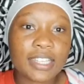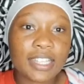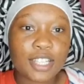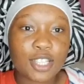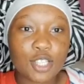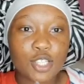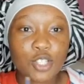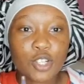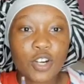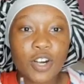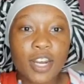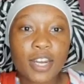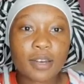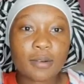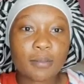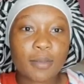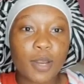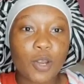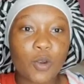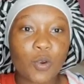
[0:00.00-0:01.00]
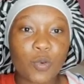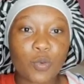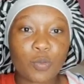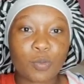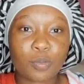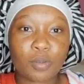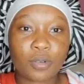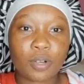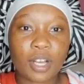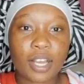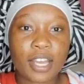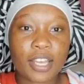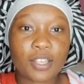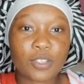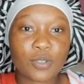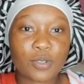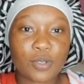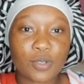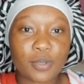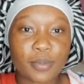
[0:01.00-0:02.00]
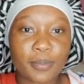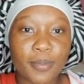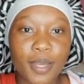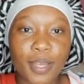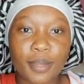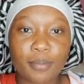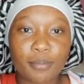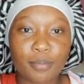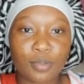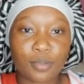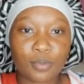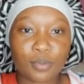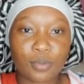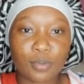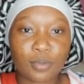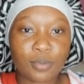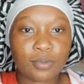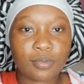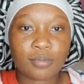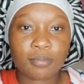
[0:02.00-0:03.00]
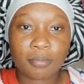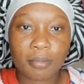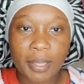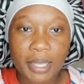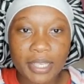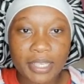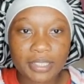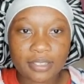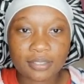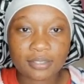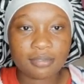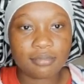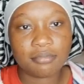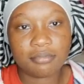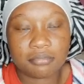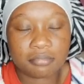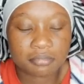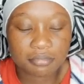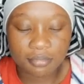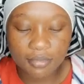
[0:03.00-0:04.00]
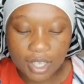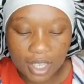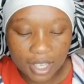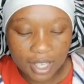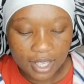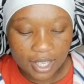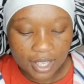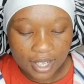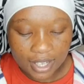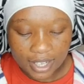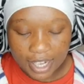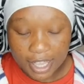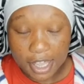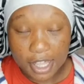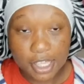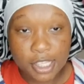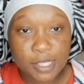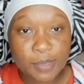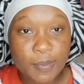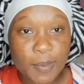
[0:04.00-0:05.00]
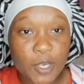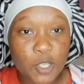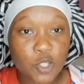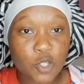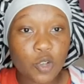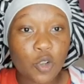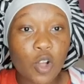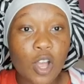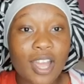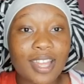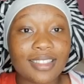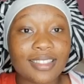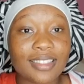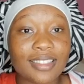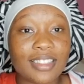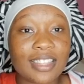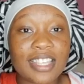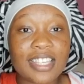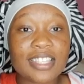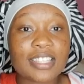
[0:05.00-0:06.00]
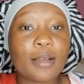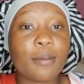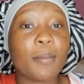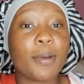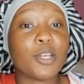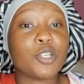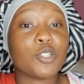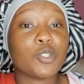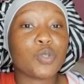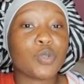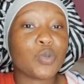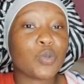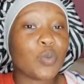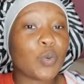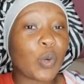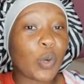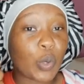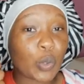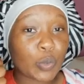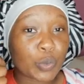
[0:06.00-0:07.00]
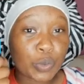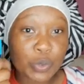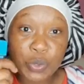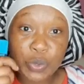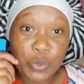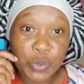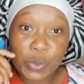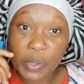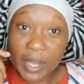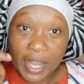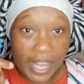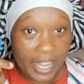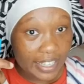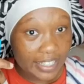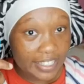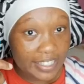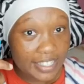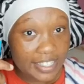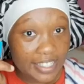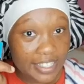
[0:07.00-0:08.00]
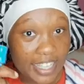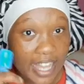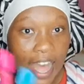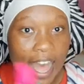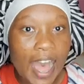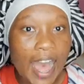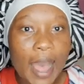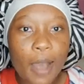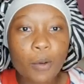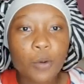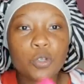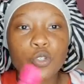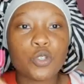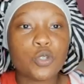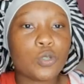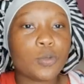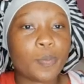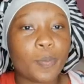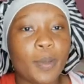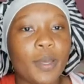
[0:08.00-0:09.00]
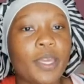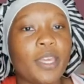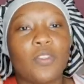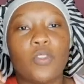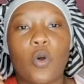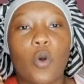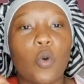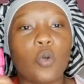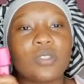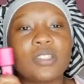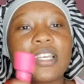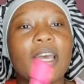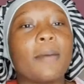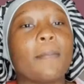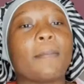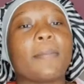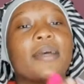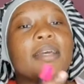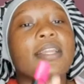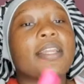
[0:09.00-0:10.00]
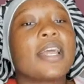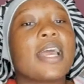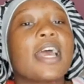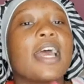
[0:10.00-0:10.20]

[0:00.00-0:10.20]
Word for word: things tried in my notebook. I use my blue pen. Nothing special. And these are my two go-to colors. I would use pink the whole time, but